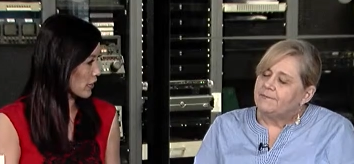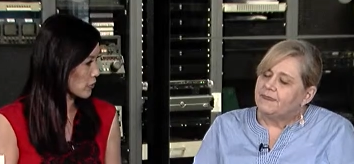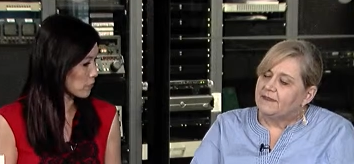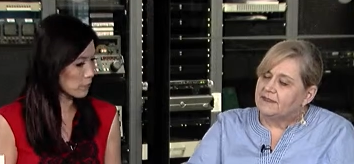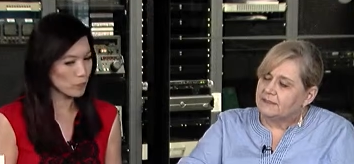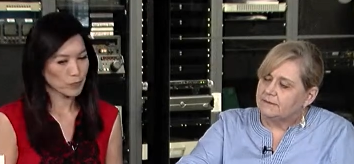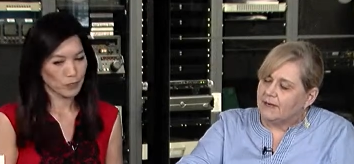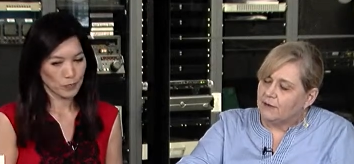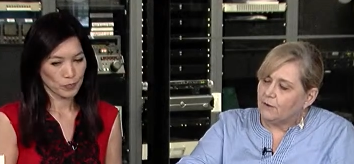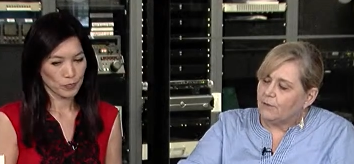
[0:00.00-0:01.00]
Speaker 1: there. The
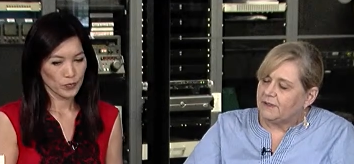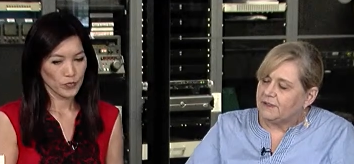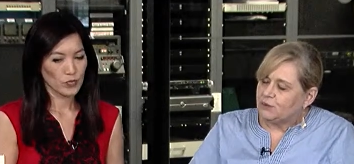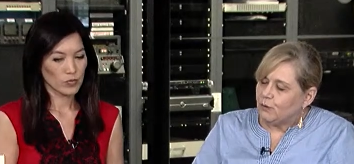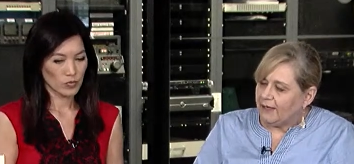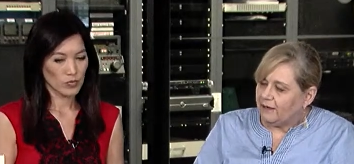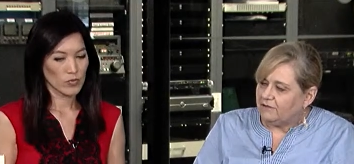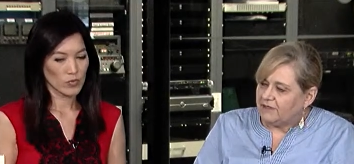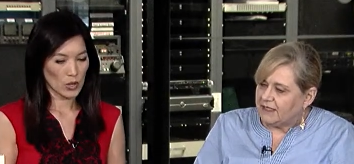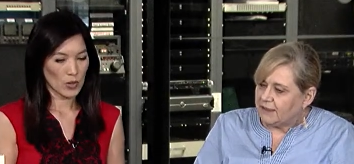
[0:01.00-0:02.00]
spanakopita is
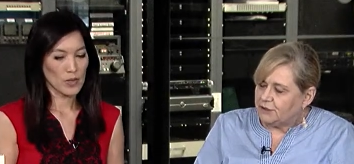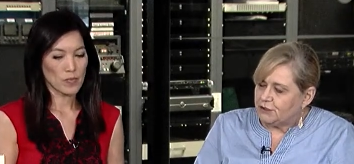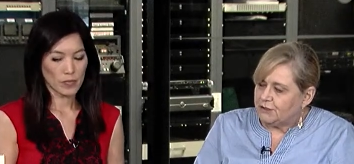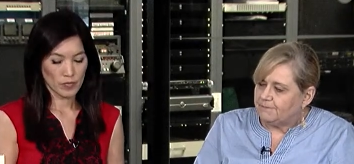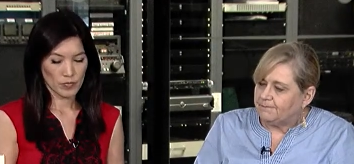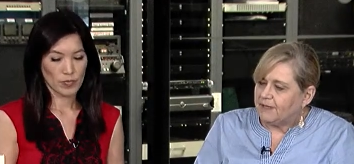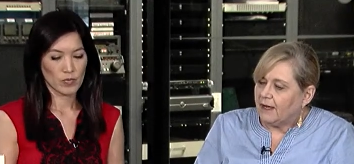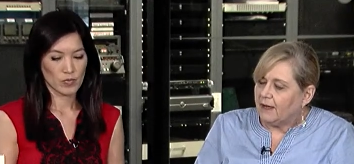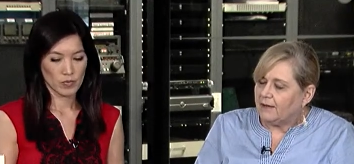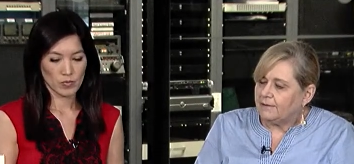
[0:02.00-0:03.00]
12 each. Okay.
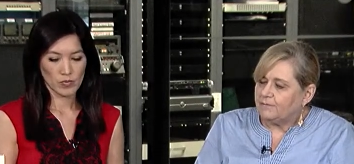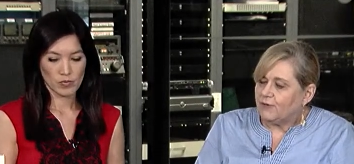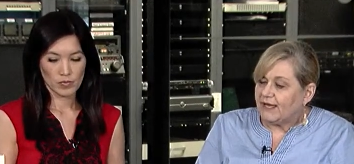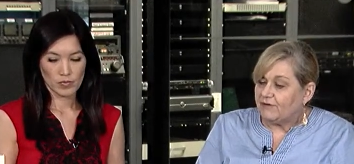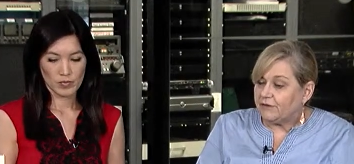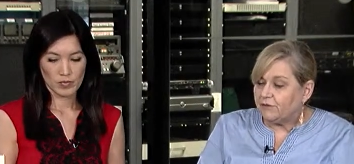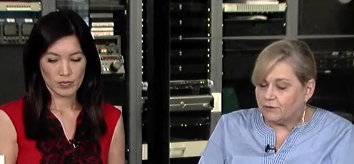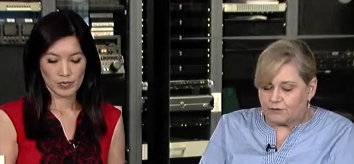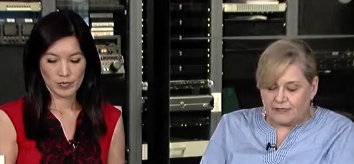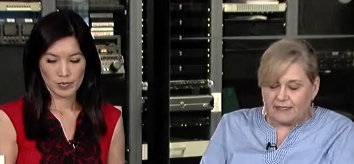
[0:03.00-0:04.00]
Um, we have other
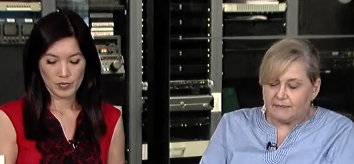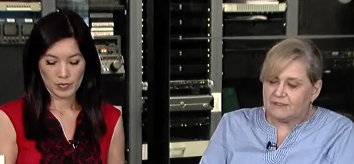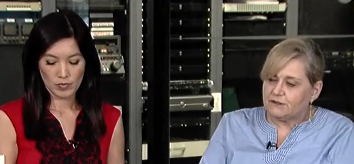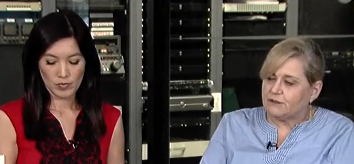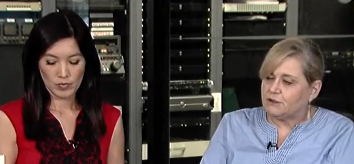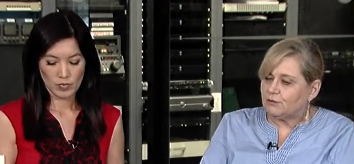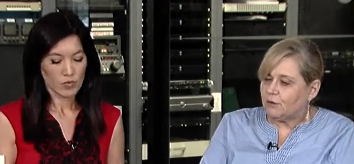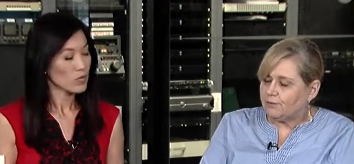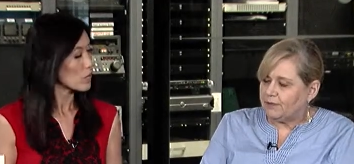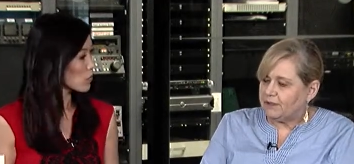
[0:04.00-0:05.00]
frozen items. There's a
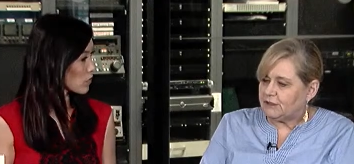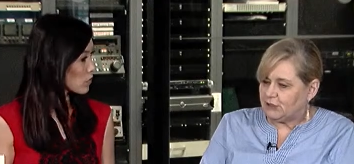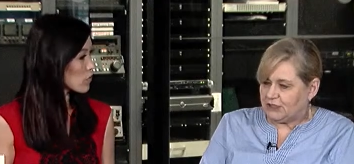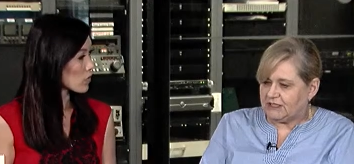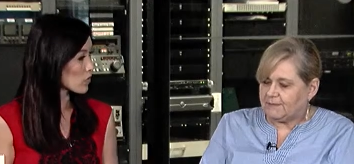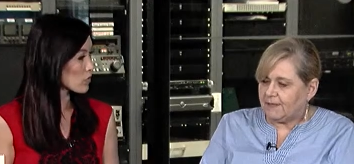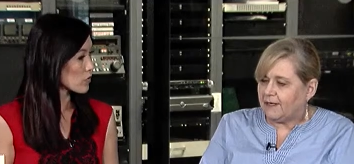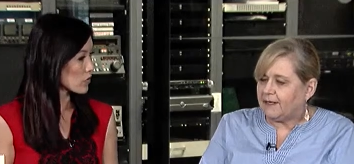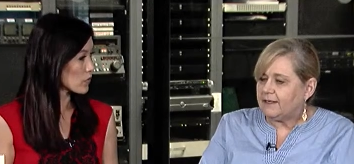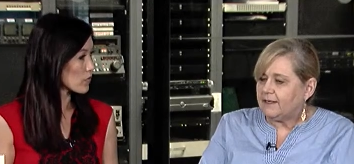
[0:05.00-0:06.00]
tiropita, a cheese
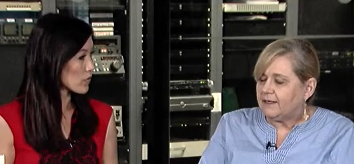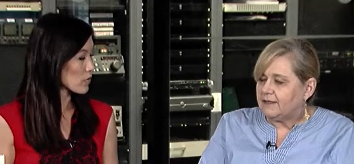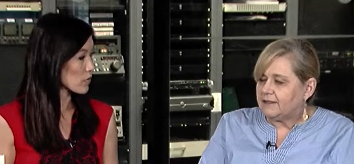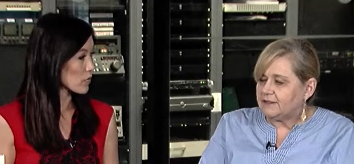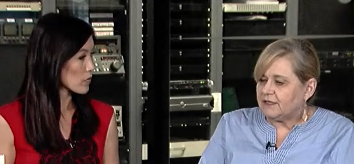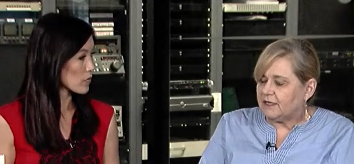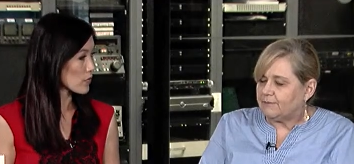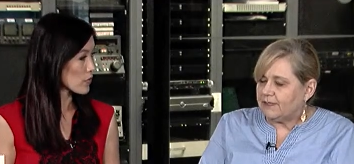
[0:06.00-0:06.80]
pie. There's a